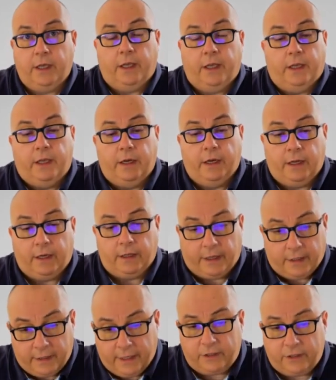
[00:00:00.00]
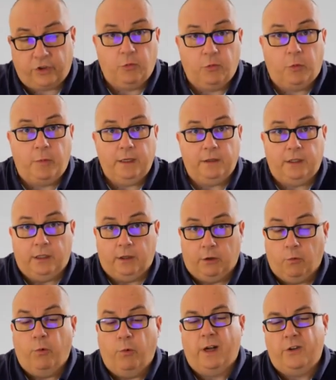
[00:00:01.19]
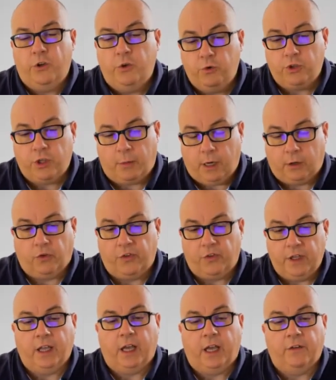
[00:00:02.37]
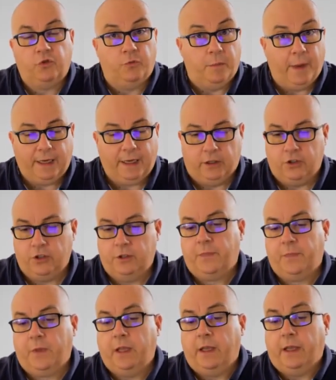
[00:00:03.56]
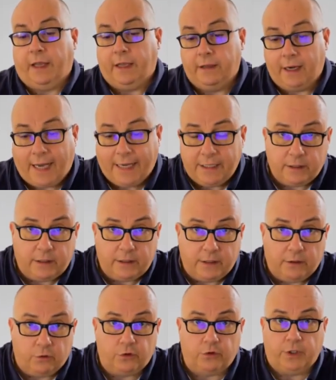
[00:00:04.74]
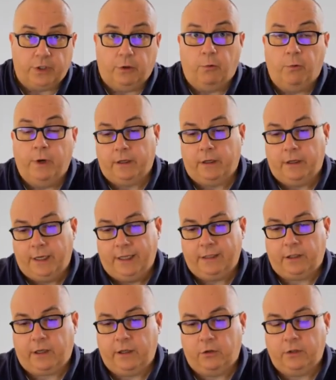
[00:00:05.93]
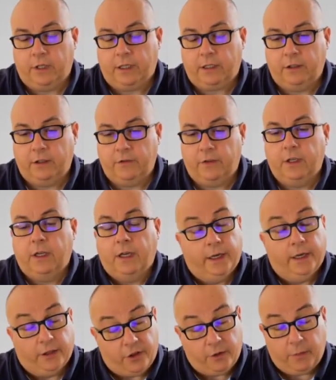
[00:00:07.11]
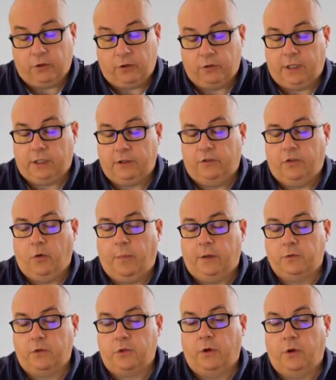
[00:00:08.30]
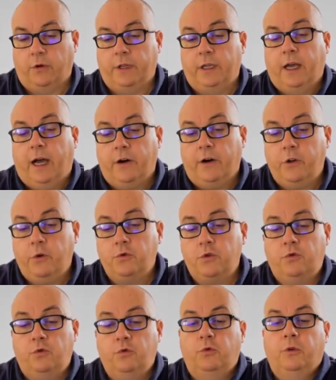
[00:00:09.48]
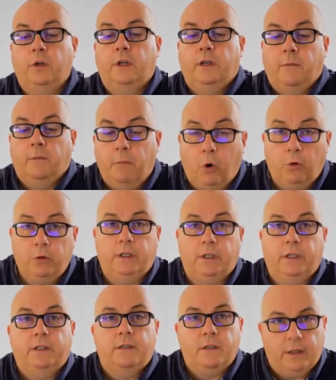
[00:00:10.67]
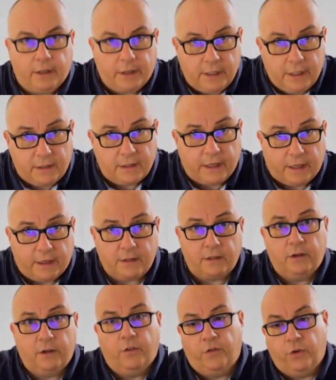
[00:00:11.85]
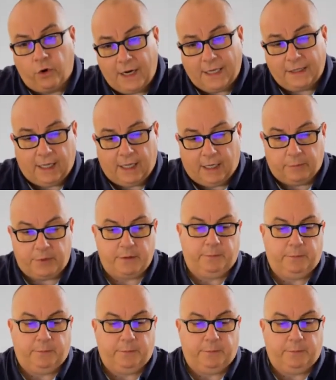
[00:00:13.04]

in the electric mobility, where a huge amount of heat have to be managed. In the LATI industry, where electrically conductive, thermally conductive compounds, are used to mold heat sinks for LED lamps.